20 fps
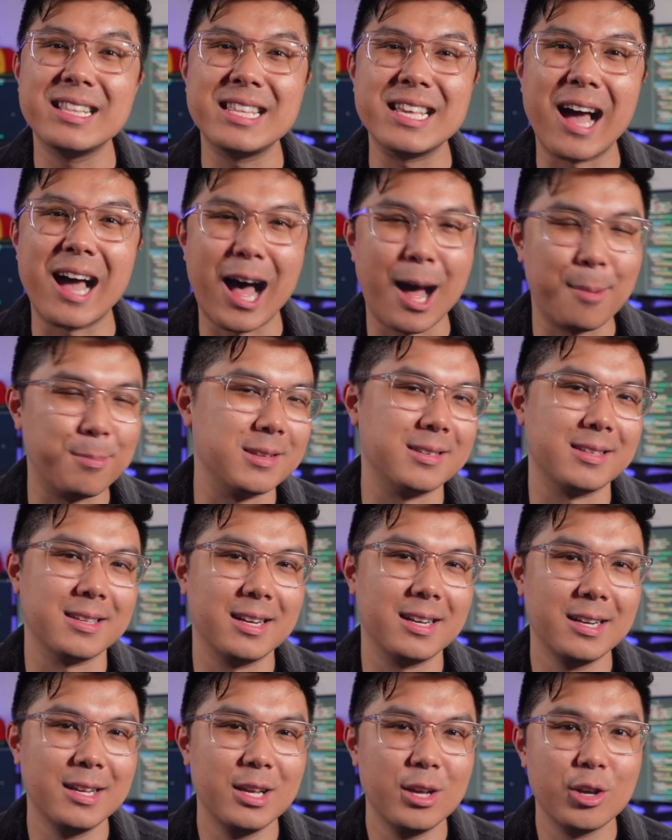the
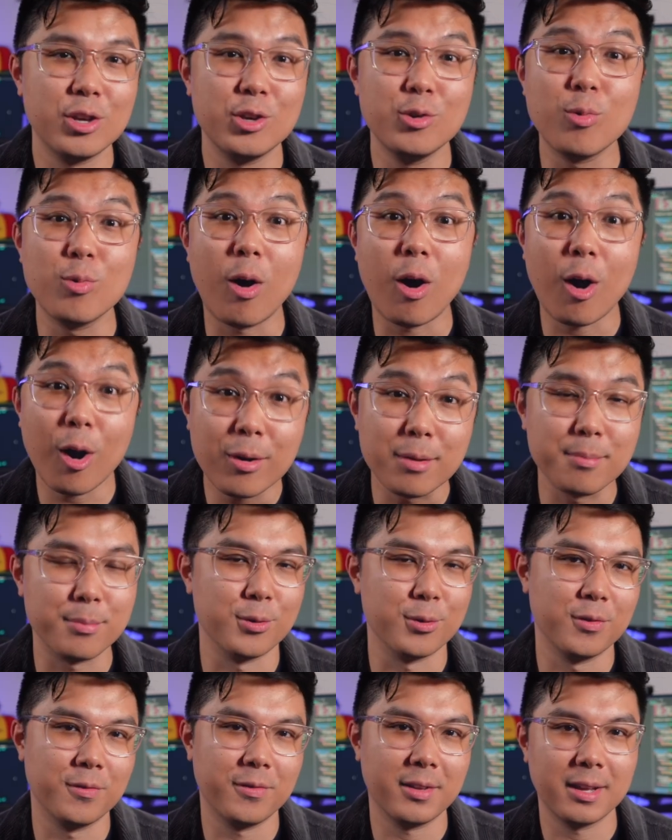opposite. You are
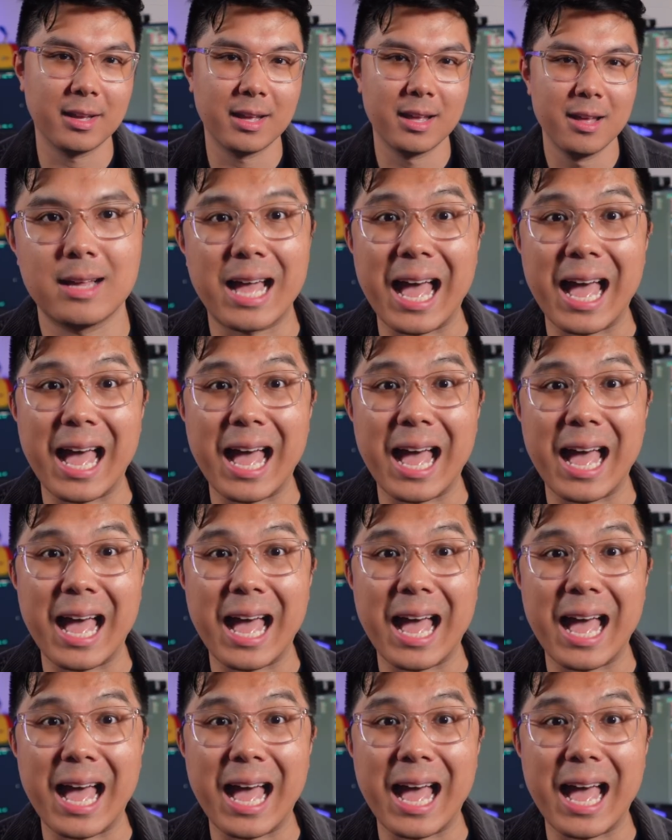improving.